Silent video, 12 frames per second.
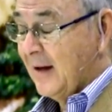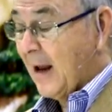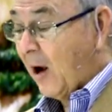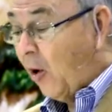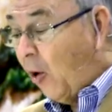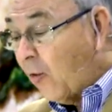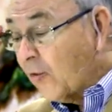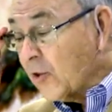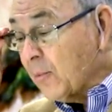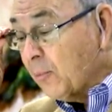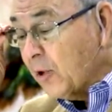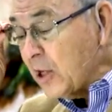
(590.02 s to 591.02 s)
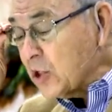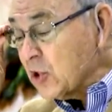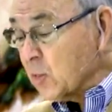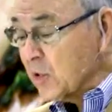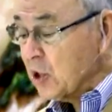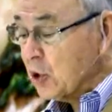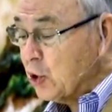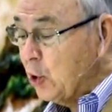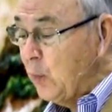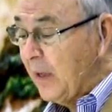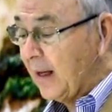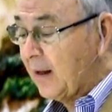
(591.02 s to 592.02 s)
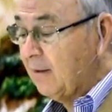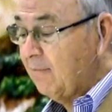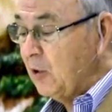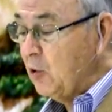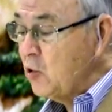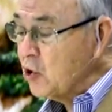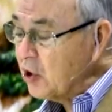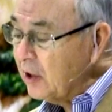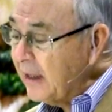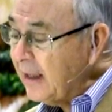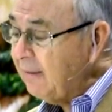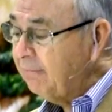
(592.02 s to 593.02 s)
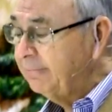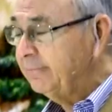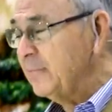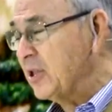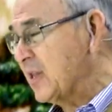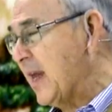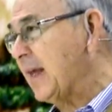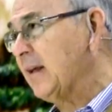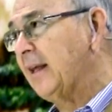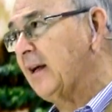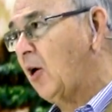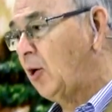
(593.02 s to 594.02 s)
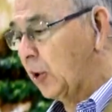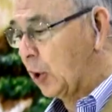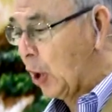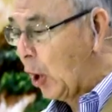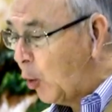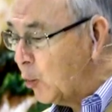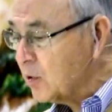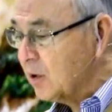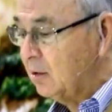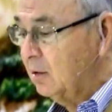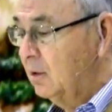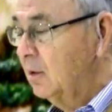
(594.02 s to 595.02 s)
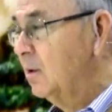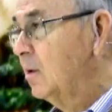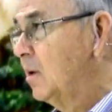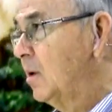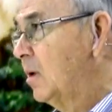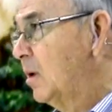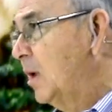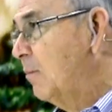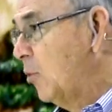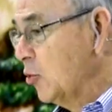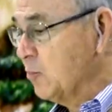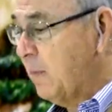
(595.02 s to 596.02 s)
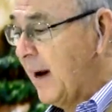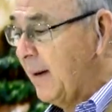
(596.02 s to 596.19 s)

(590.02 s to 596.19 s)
Now, over the breeches was a tunic, usually mistakenly called a coat in most